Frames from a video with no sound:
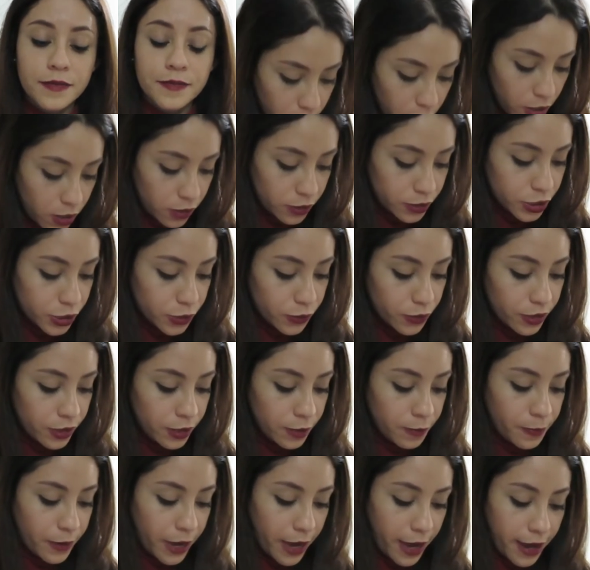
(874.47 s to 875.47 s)
Also in
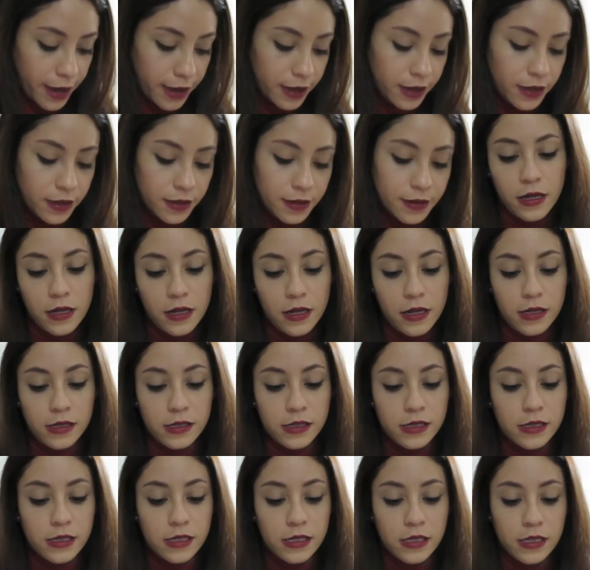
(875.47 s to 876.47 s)
the bag
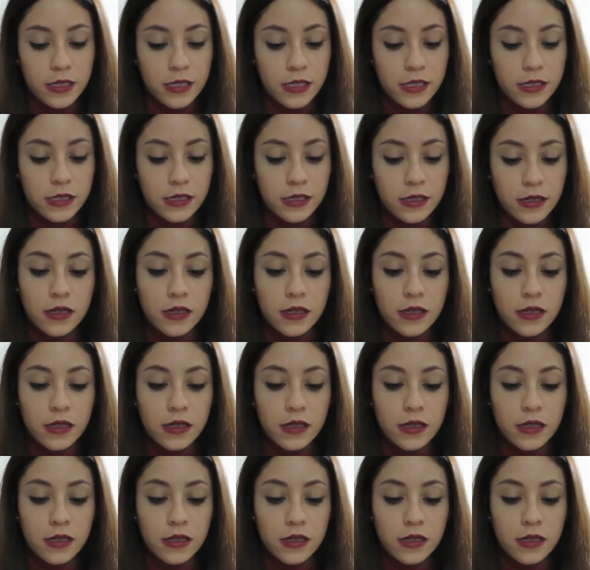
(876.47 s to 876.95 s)
is this